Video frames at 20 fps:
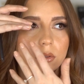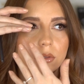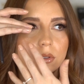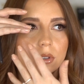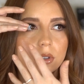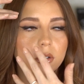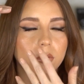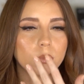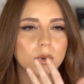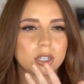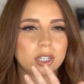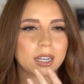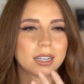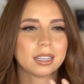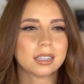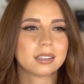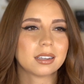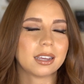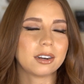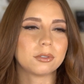so much. I
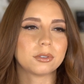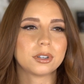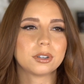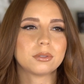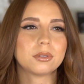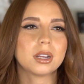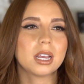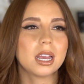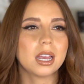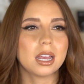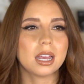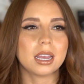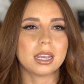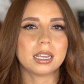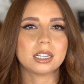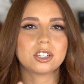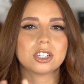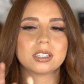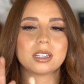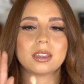guess, I don't know.
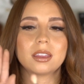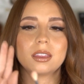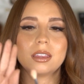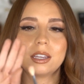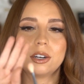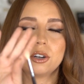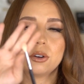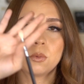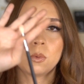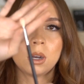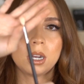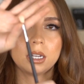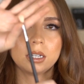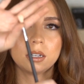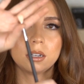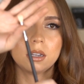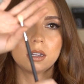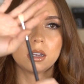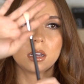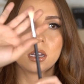It's just a thinner
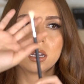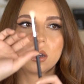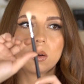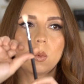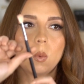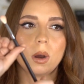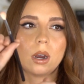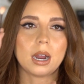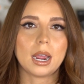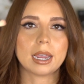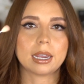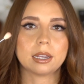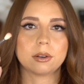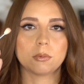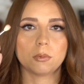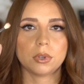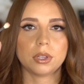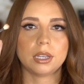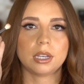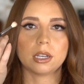one where I can
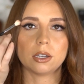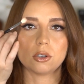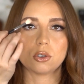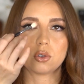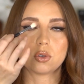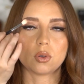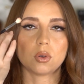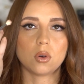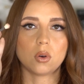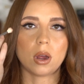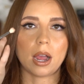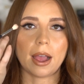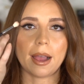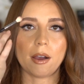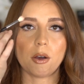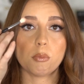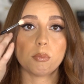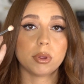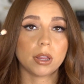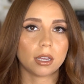really control
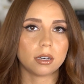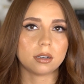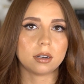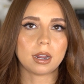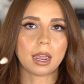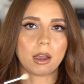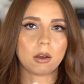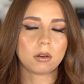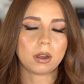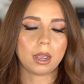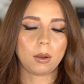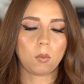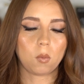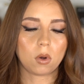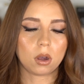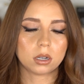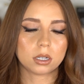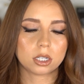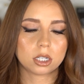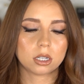how blended out I
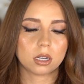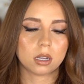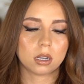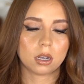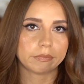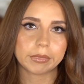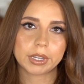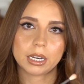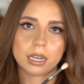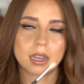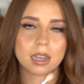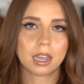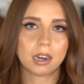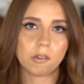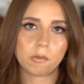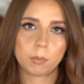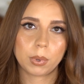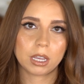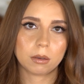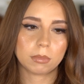want any kind
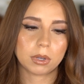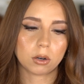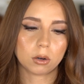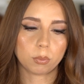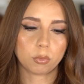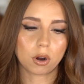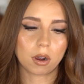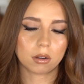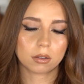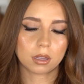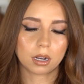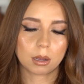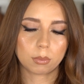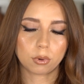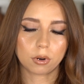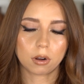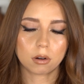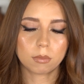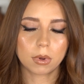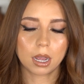of pigment or product that I
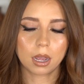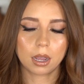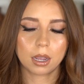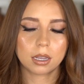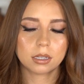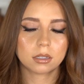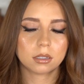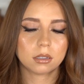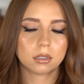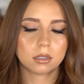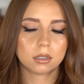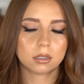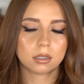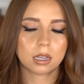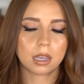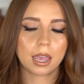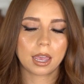put on my eyes. And this is the